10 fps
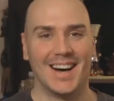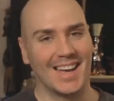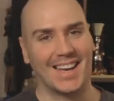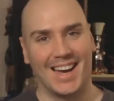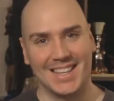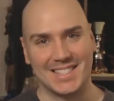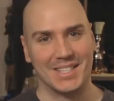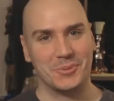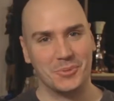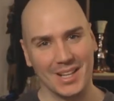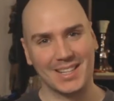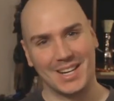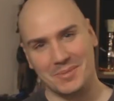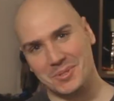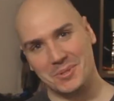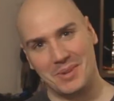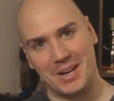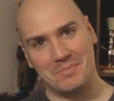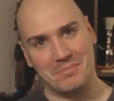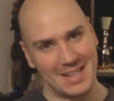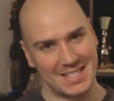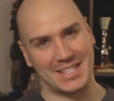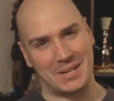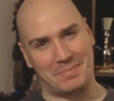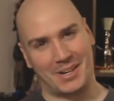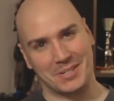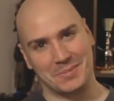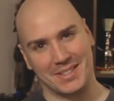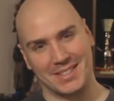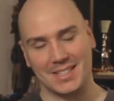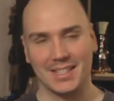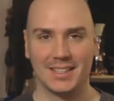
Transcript: Hi guys, and welcome to my messy apartment.